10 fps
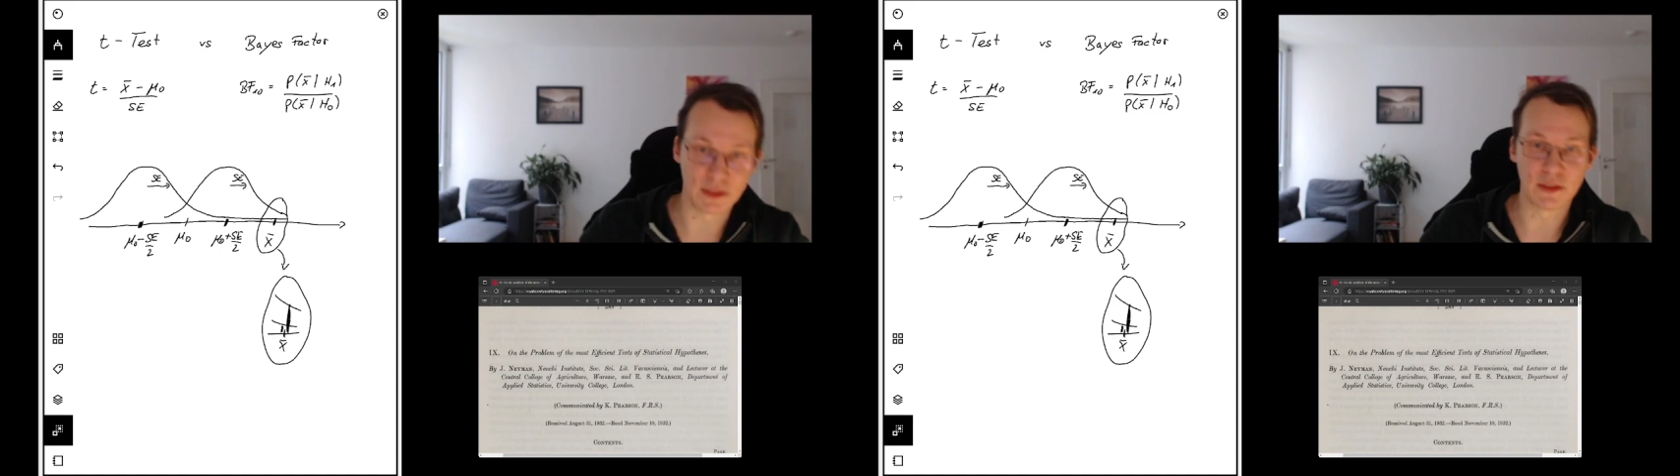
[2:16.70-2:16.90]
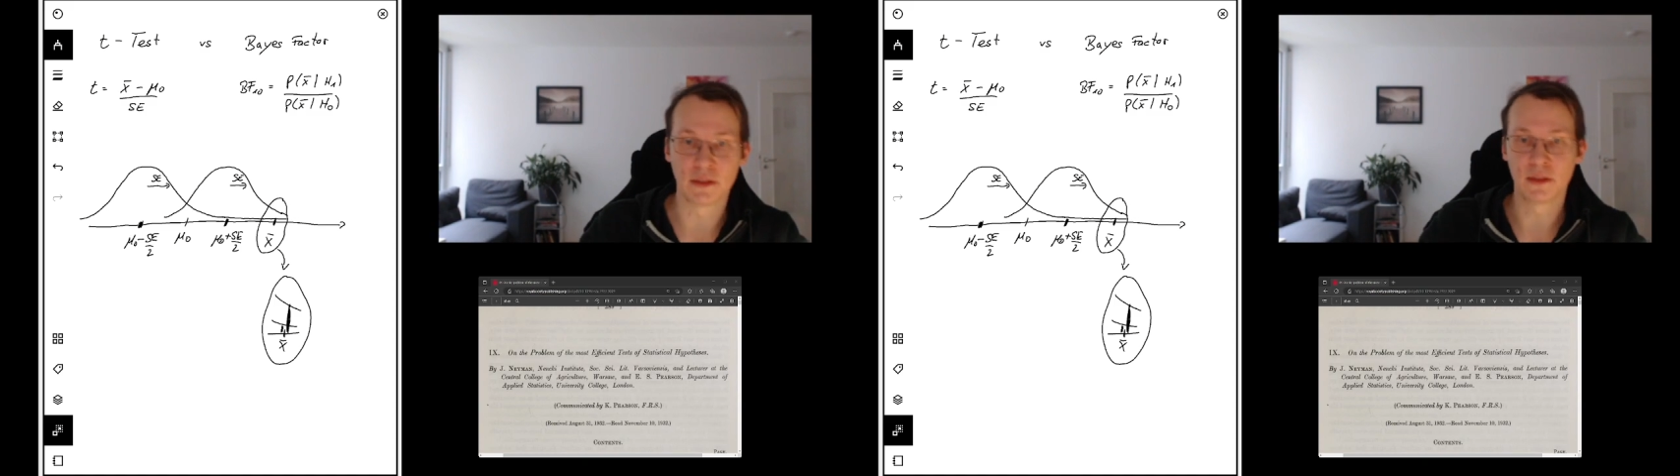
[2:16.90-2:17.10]

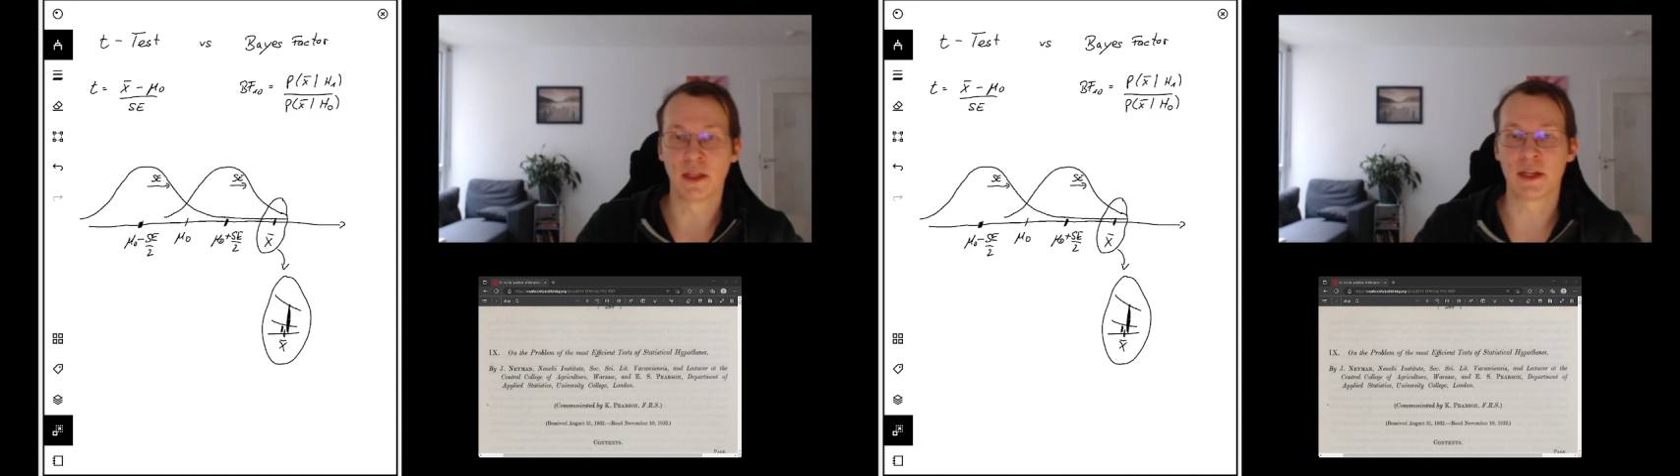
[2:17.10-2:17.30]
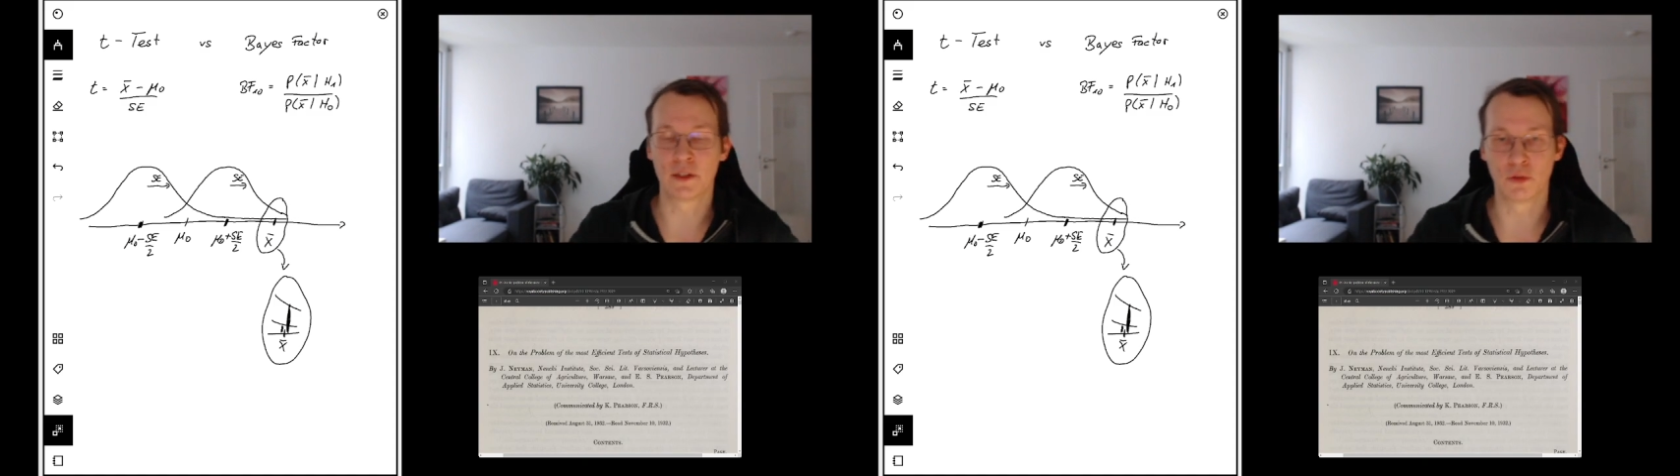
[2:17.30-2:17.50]
then a
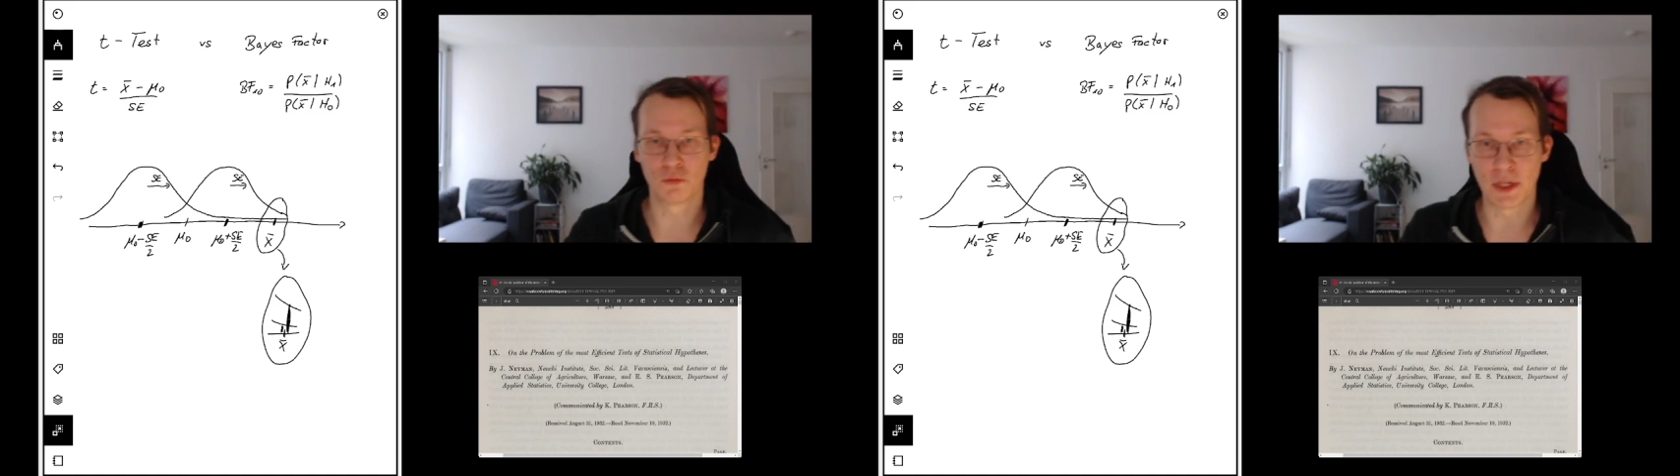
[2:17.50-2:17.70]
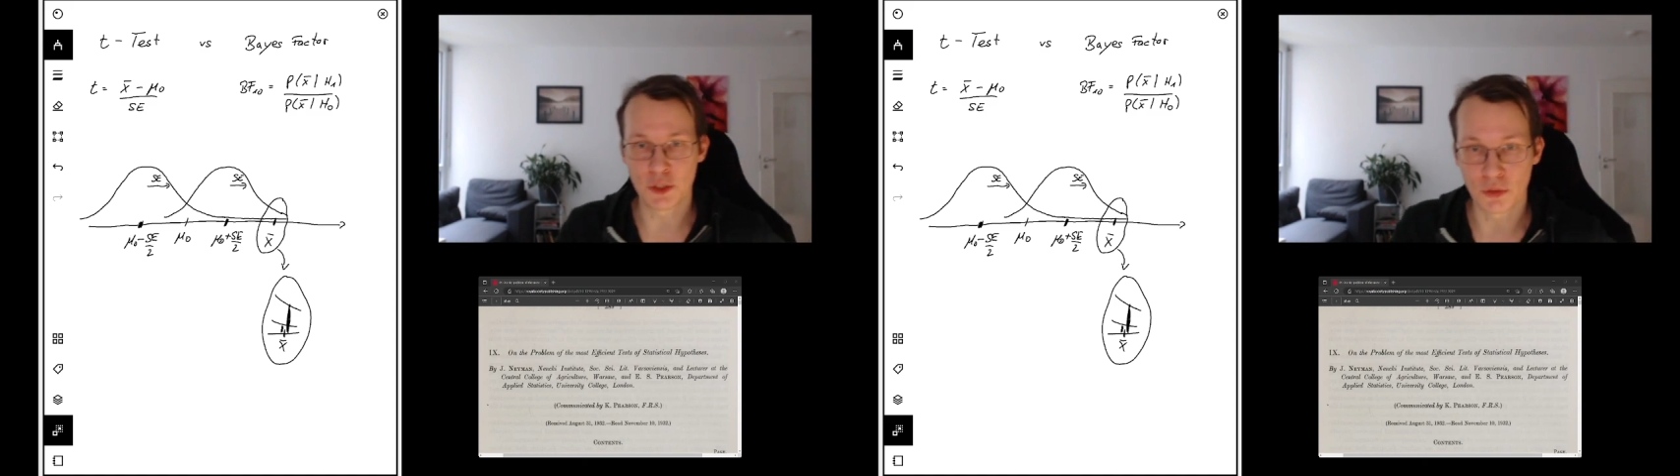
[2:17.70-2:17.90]
likelihood
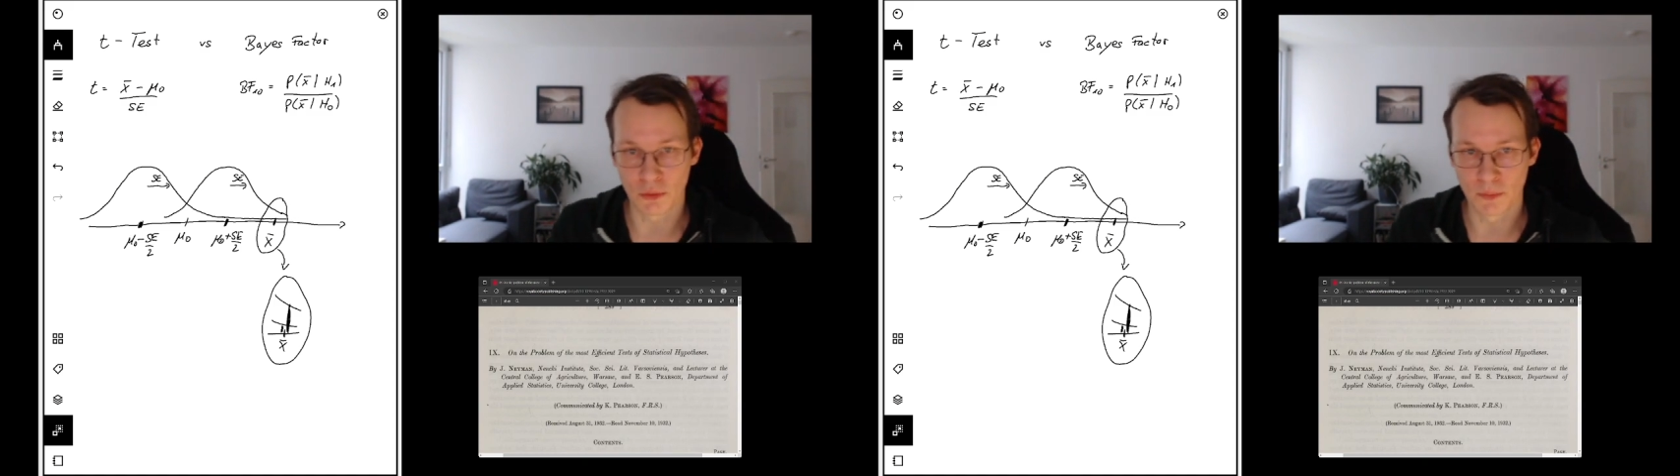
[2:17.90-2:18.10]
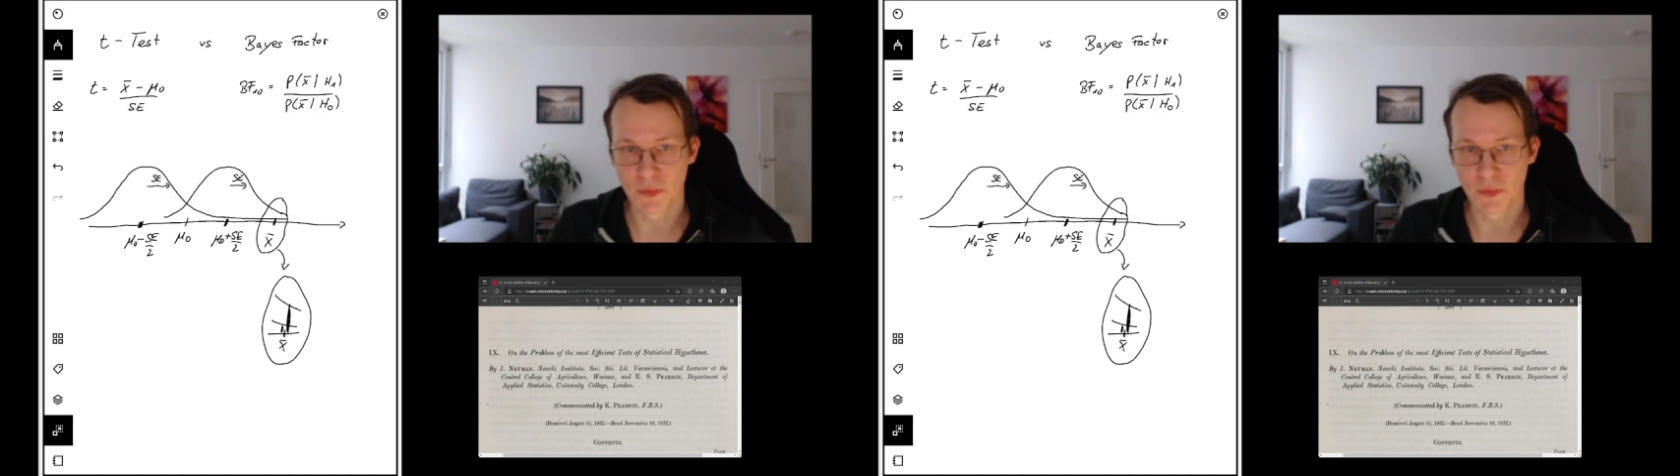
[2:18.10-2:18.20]
ratio